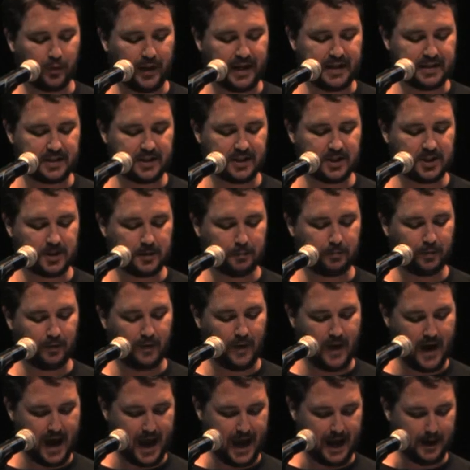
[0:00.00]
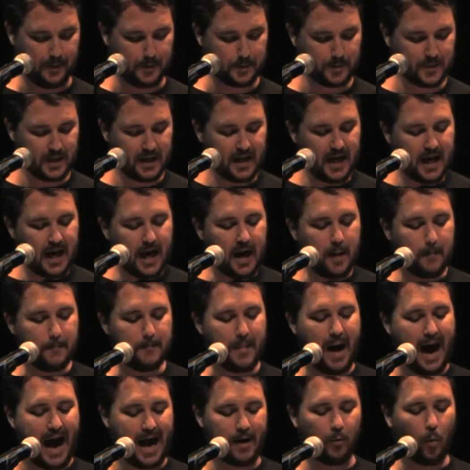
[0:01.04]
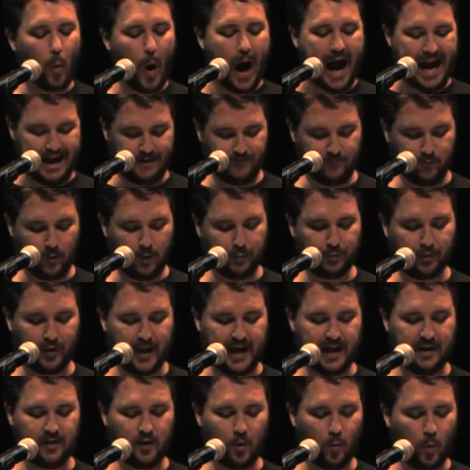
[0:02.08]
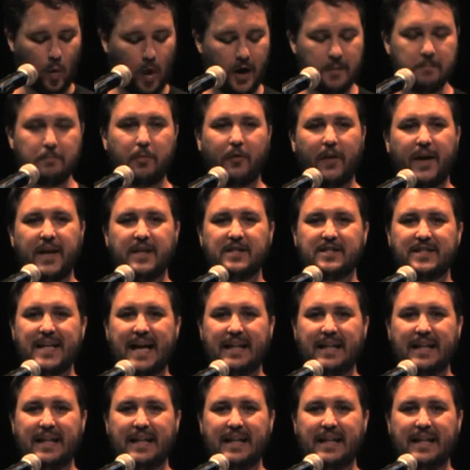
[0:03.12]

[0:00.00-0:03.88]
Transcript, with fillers: places to play, my wife will play in the one place